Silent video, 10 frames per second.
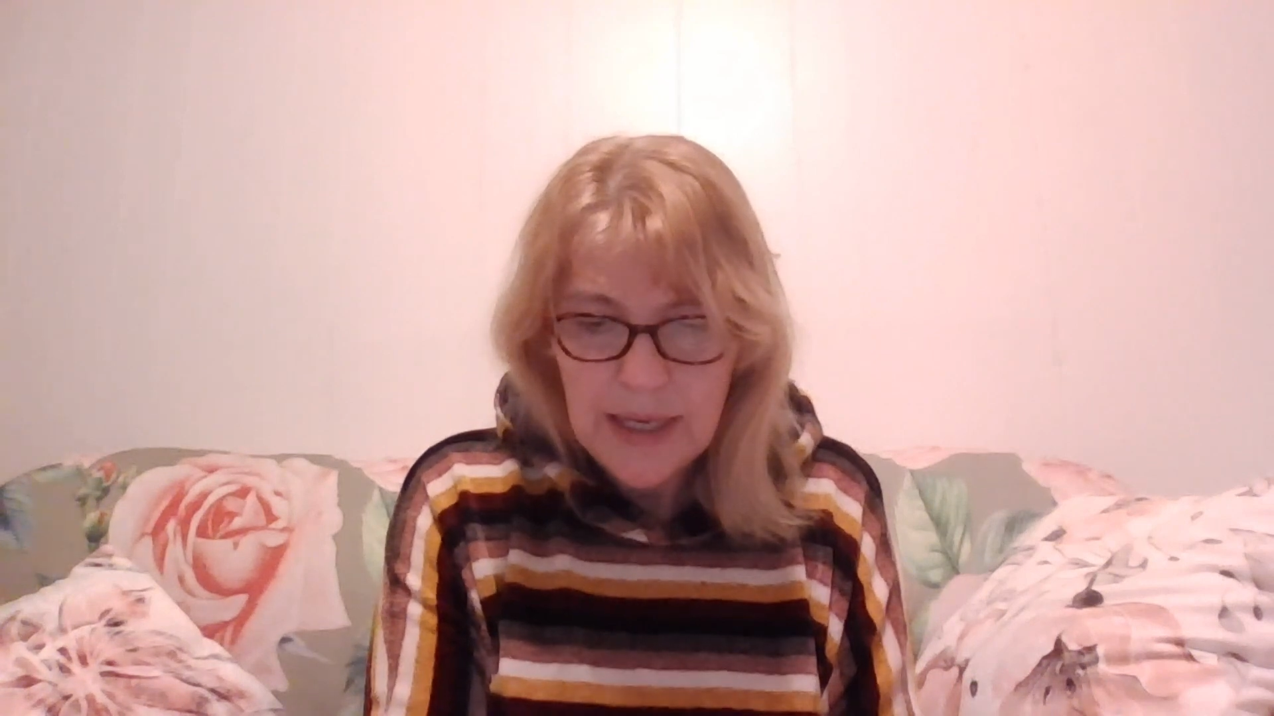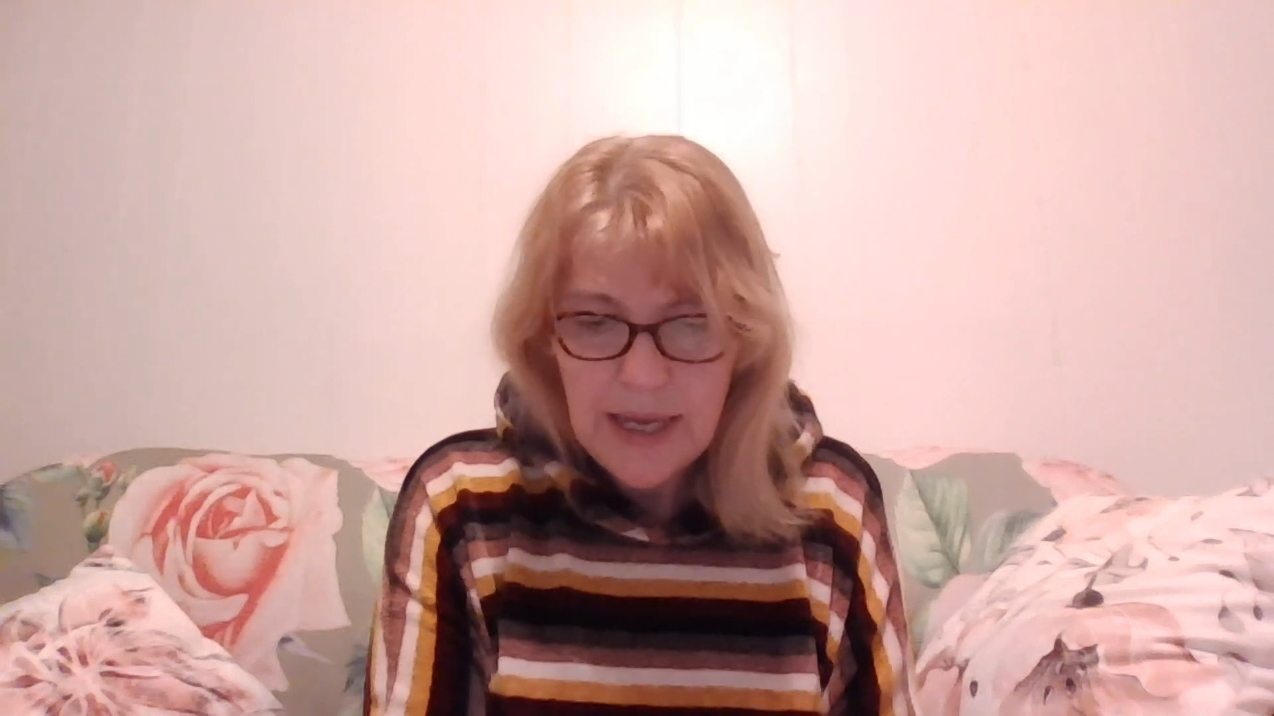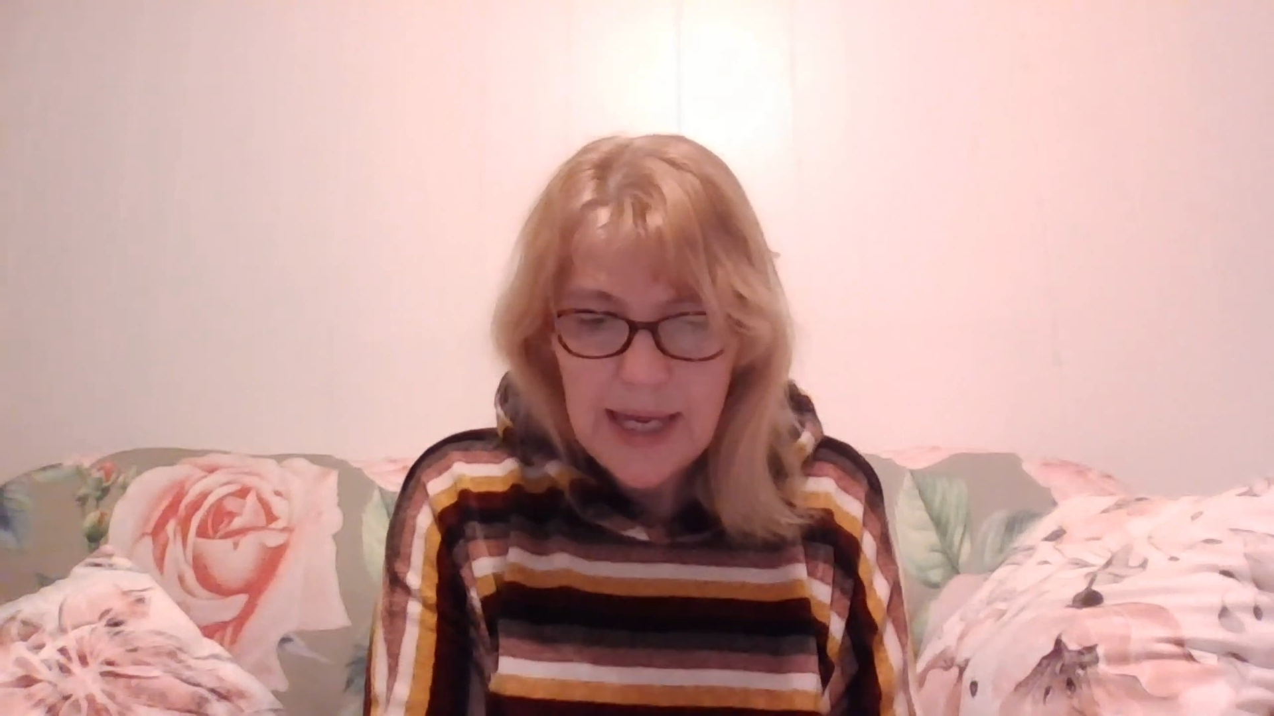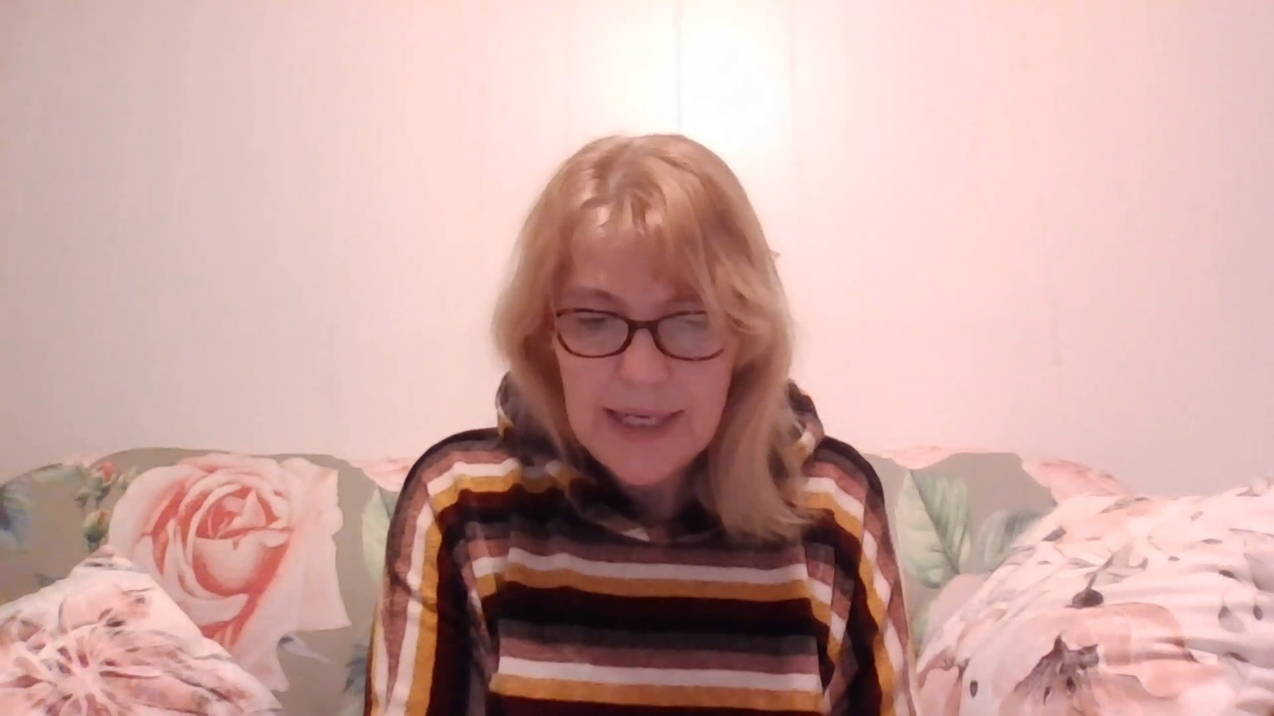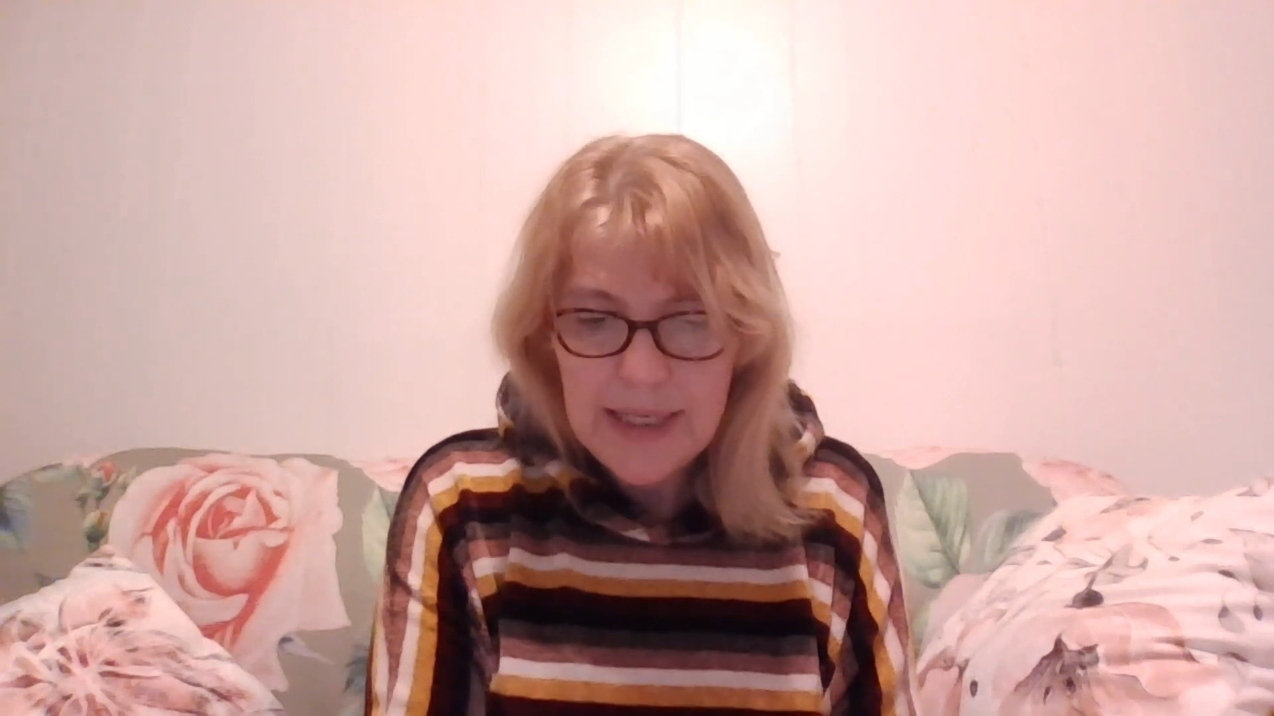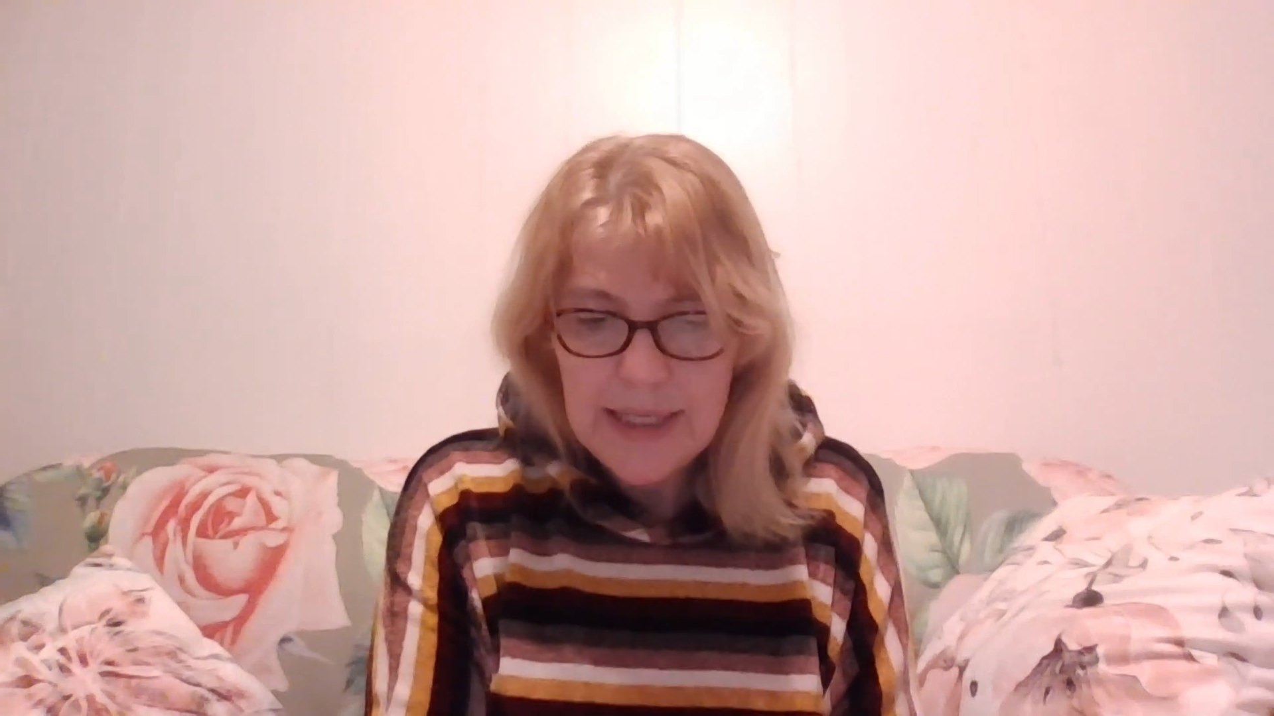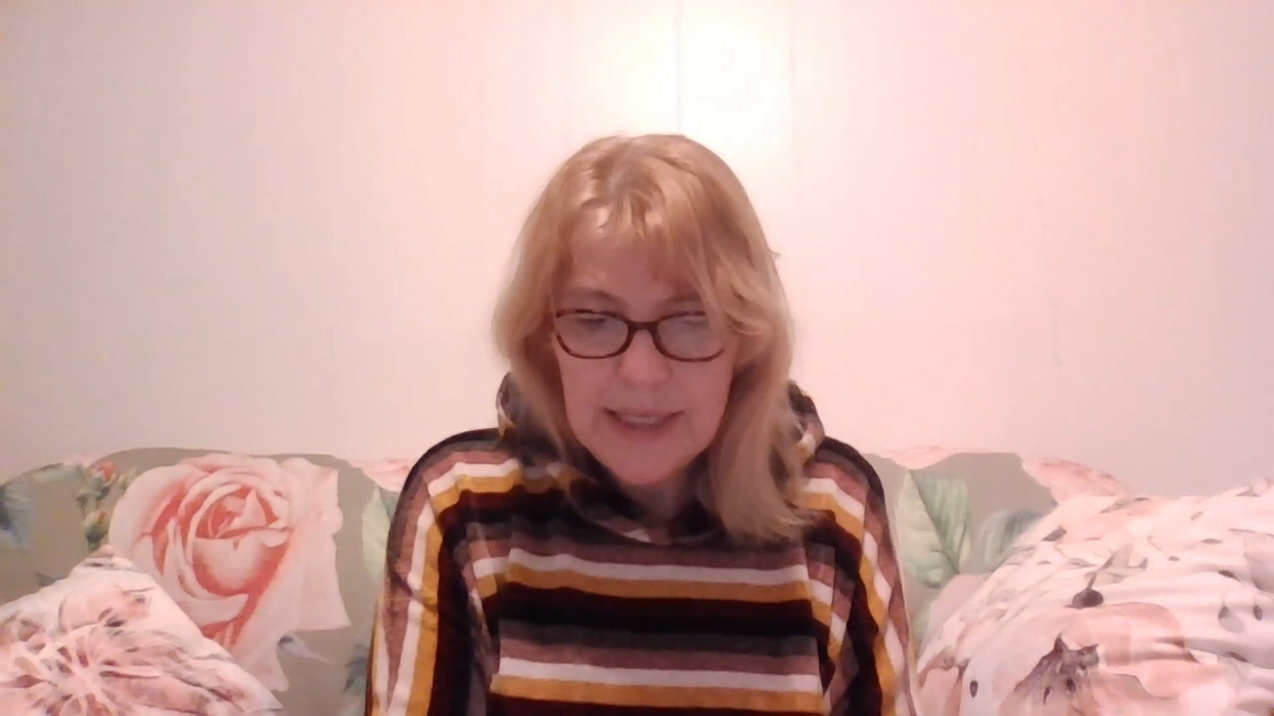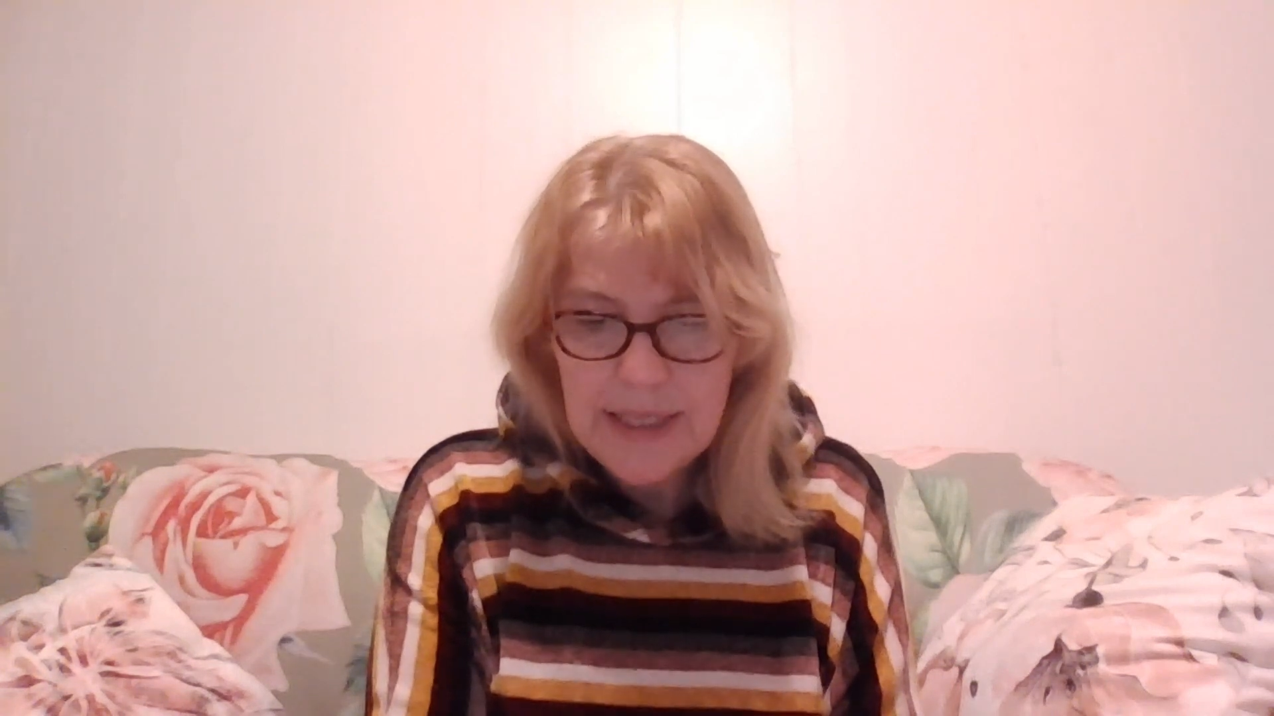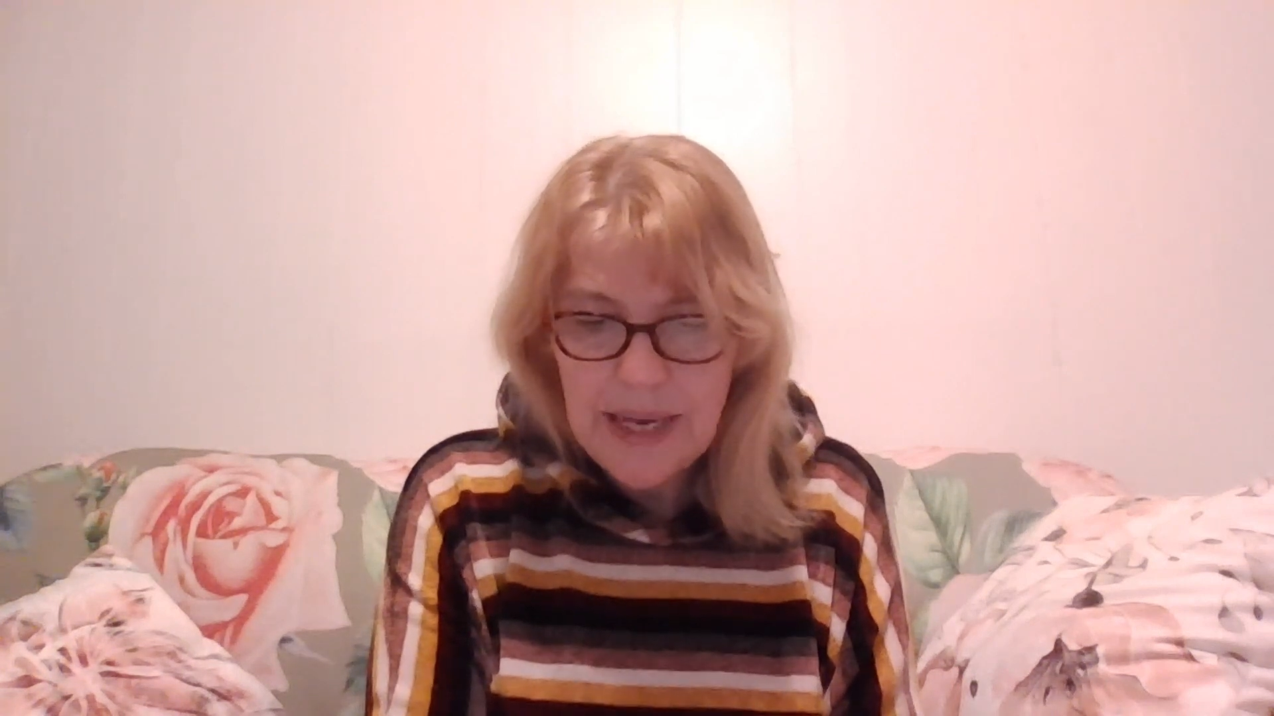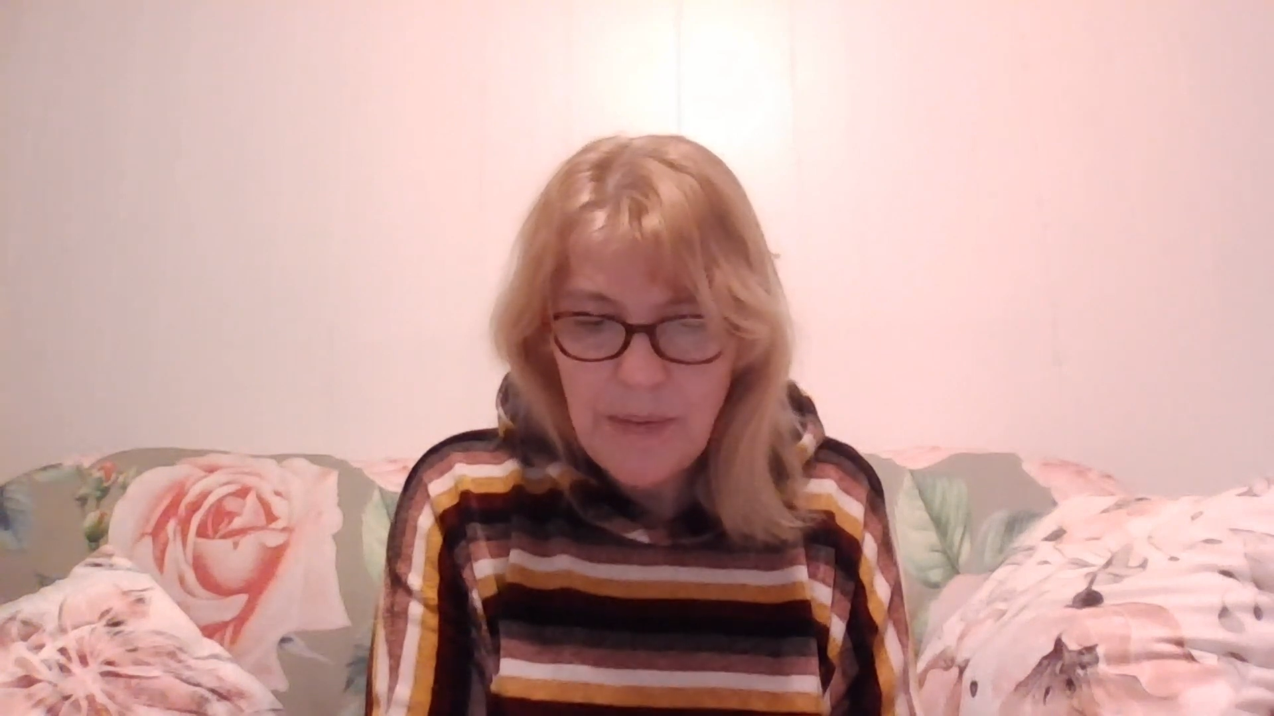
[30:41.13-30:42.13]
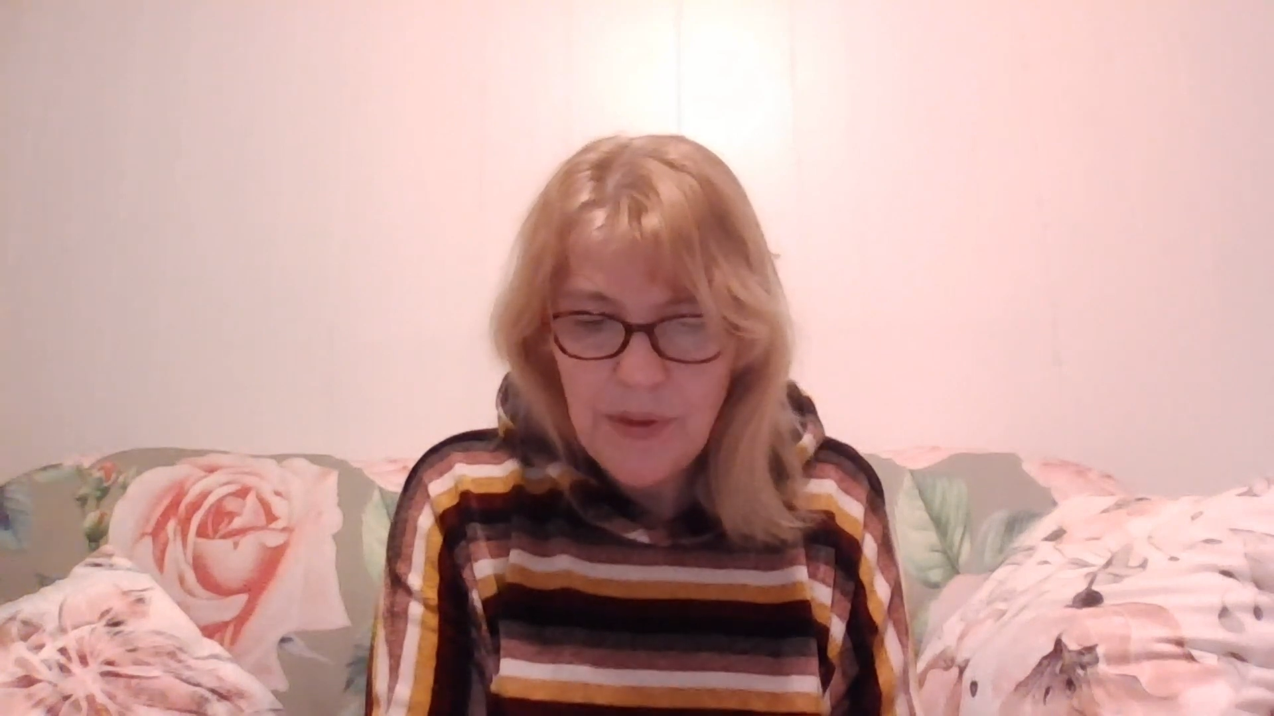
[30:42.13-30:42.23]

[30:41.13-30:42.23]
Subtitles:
And it's the same